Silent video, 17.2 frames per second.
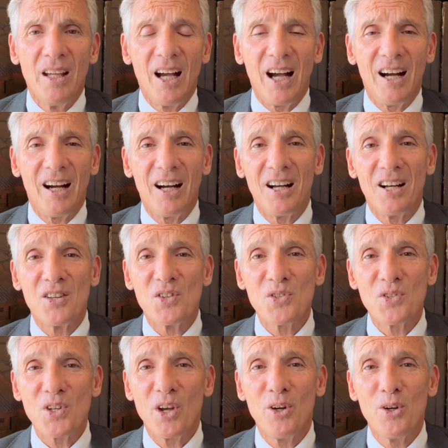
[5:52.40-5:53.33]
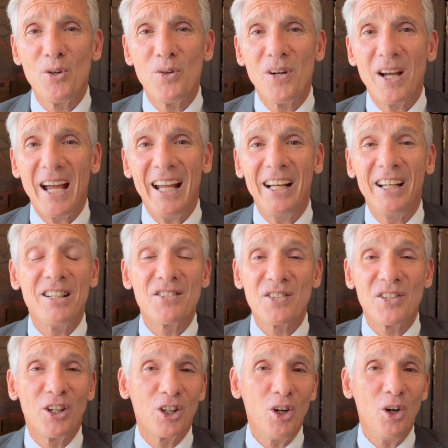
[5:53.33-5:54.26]
And
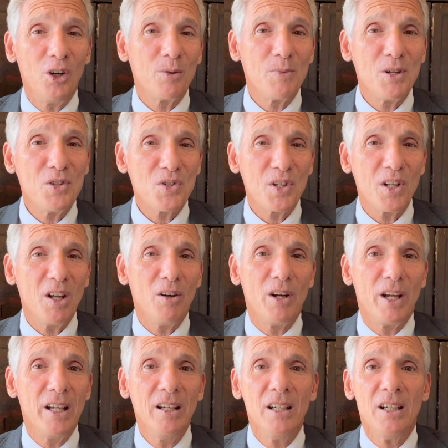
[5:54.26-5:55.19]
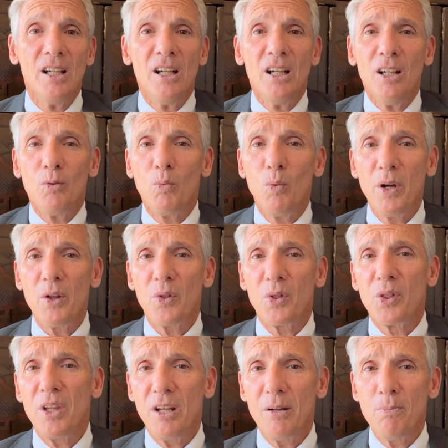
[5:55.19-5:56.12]
it's an economy slowing
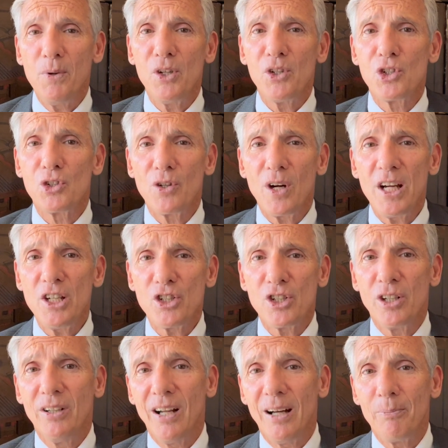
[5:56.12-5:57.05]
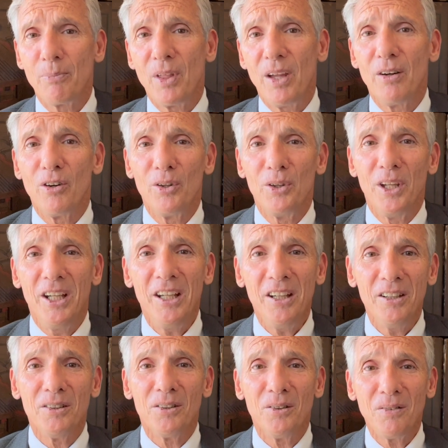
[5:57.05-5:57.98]
with the administration up there on the
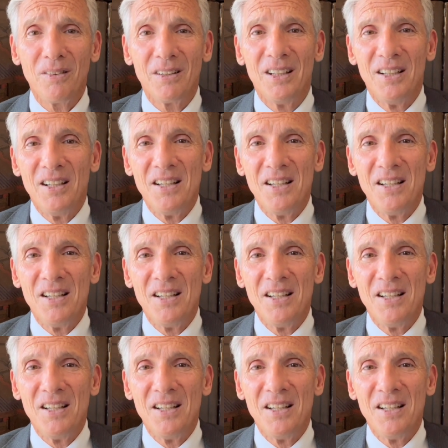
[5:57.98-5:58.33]
hill